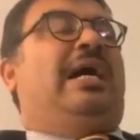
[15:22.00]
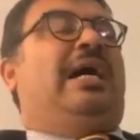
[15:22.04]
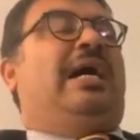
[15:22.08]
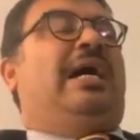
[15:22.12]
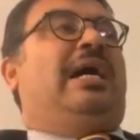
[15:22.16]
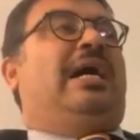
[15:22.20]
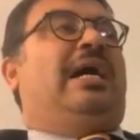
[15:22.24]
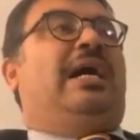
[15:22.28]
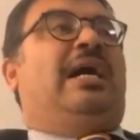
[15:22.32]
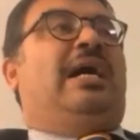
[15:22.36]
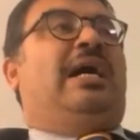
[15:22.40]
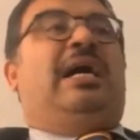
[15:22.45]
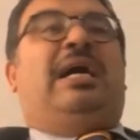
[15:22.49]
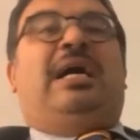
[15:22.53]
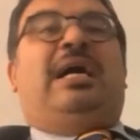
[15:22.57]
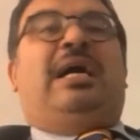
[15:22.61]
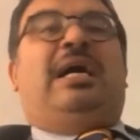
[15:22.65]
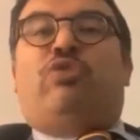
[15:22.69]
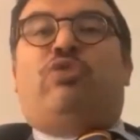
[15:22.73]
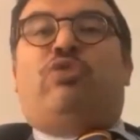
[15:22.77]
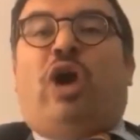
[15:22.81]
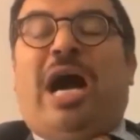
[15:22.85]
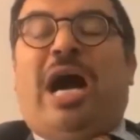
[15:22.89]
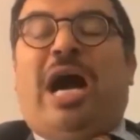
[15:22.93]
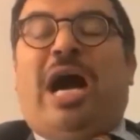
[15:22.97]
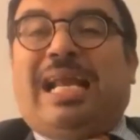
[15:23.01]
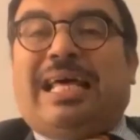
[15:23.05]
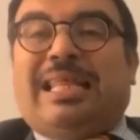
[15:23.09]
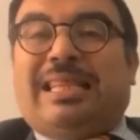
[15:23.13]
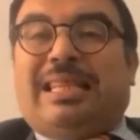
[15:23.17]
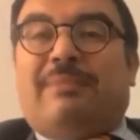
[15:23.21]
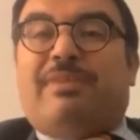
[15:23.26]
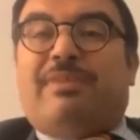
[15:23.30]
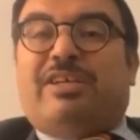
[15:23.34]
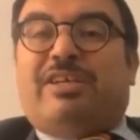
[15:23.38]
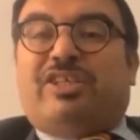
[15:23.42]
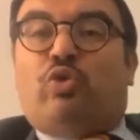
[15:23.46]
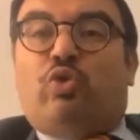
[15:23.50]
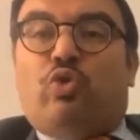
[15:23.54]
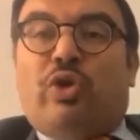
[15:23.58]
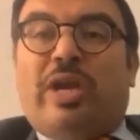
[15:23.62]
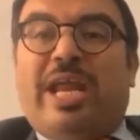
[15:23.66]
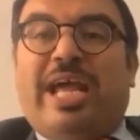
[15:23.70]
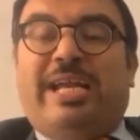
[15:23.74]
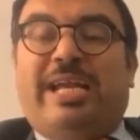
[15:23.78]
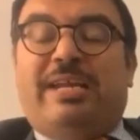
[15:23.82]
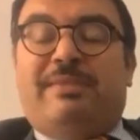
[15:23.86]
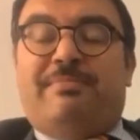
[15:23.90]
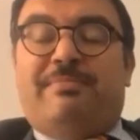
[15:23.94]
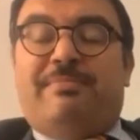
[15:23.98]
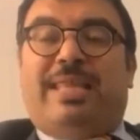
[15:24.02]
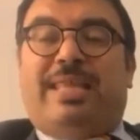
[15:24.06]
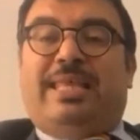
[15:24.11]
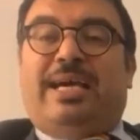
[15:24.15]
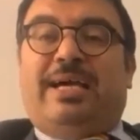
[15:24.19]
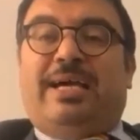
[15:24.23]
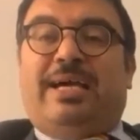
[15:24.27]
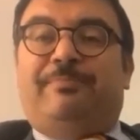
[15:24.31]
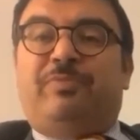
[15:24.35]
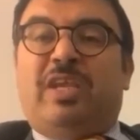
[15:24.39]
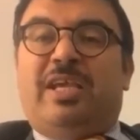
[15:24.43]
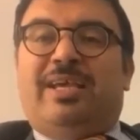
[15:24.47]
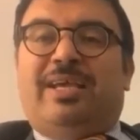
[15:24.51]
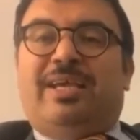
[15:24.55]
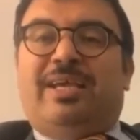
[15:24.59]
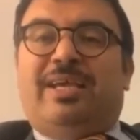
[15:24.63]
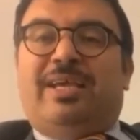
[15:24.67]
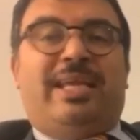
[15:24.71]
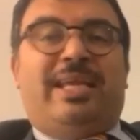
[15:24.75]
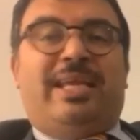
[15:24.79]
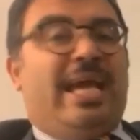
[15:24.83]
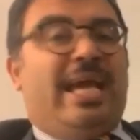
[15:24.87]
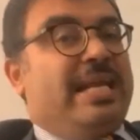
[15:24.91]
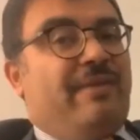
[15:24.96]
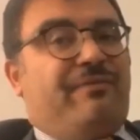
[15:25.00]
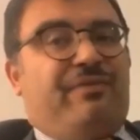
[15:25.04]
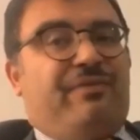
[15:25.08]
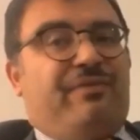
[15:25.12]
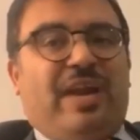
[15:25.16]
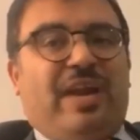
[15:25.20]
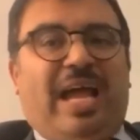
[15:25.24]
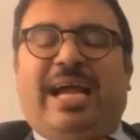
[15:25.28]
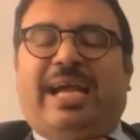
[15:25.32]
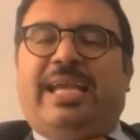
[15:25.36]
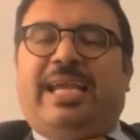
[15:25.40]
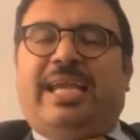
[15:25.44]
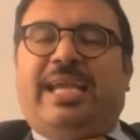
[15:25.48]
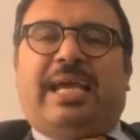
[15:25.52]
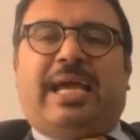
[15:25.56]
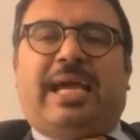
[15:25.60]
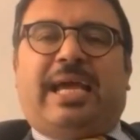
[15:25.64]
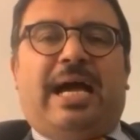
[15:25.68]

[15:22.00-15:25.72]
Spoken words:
and the opposition is responsible because